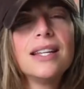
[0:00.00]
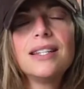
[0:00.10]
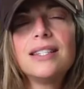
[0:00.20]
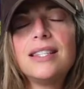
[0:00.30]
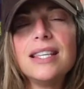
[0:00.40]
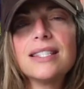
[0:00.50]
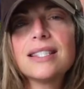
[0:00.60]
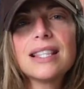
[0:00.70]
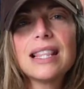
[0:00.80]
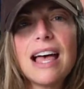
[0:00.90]

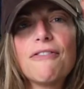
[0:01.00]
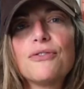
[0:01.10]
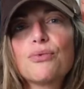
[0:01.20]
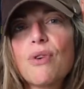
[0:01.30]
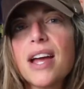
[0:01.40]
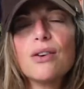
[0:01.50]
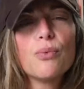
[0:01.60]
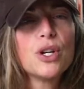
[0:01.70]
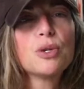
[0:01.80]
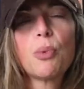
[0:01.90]
This left, right,
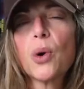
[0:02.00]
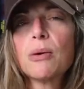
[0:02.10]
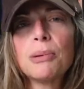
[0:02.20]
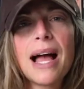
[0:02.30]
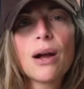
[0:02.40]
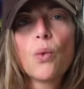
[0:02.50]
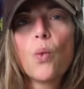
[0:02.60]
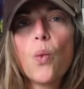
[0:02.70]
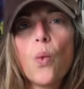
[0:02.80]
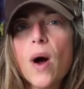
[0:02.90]
rich, poor, black,
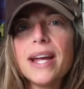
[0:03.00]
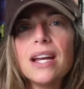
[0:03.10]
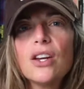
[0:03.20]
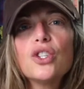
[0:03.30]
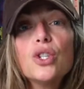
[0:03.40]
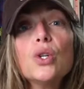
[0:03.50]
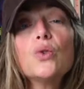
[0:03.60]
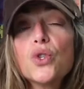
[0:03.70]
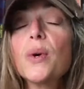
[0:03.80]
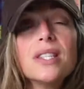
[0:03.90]
white,
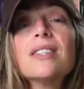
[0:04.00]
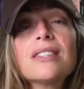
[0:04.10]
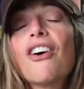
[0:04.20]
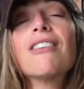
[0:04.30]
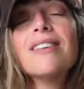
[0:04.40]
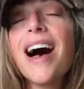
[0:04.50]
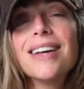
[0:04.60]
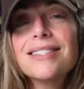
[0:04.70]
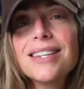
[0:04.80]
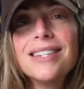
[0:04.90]
2 choices are
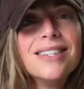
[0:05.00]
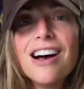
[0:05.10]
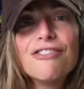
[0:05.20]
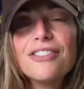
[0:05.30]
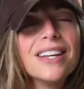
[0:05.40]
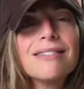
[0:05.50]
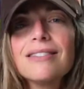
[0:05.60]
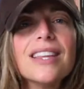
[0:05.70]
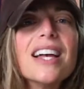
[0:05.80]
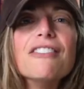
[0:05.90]
not enough
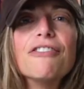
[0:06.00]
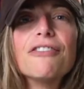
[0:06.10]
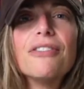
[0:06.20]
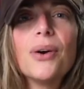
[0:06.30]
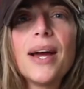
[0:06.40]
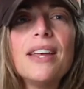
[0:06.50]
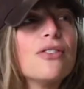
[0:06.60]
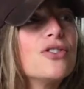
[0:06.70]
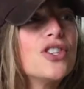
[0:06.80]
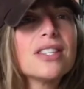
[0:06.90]
in life, okay?
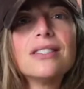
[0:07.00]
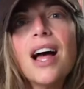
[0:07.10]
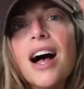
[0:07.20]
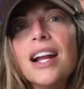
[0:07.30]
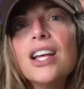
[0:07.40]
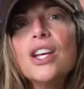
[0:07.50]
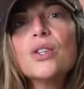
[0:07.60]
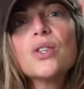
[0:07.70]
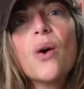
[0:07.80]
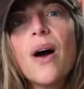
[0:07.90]
They're just not.
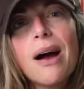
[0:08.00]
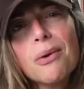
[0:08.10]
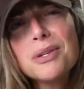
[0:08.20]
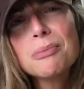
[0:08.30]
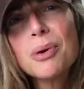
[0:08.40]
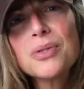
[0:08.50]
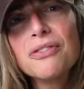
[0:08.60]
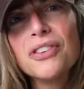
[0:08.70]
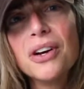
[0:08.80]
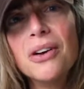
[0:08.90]
So how are we supposed
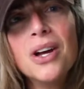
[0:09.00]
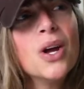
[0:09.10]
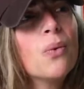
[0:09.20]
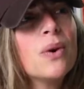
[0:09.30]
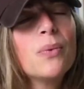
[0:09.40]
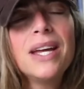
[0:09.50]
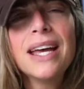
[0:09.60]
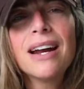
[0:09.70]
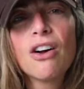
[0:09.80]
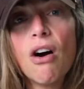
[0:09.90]
to feel when we
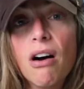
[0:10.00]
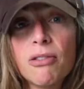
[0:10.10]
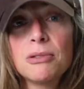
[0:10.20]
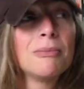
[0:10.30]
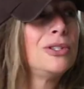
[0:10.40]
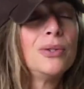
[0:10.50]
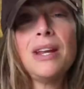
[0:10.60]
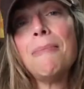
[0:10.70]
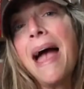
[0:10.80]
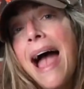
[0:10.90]
get a call from some dude
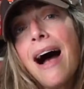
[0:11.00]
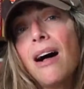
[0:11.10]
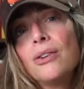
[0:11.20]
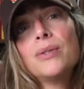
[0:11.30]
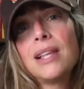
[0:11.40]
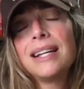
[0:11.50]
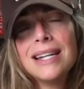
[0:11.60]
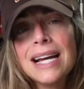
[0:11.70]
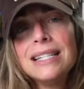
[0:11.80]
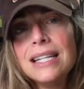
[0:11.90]
named Hal, who's like
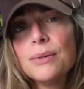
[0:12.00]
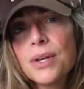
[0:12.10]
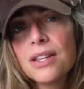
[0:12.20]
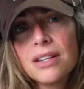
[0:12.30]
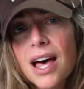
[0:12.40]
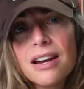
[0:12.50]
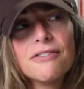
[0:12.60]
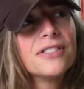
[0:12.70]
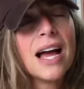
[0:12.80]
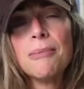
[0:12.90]
90 with a lot
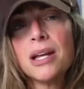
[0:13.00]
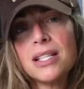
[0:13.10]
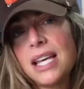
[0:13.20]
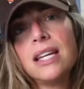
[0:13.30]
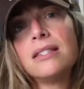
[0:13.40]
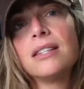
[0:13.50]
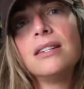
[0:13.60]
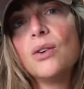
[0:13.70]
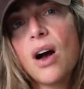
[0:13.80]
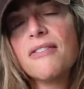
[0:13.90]
of time on his hands
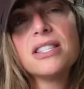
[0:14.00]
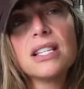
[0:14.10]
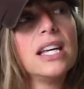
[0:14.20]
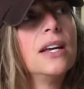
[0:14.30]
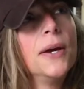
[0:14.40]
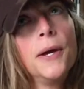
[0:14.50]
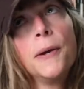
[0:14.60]
and who obviously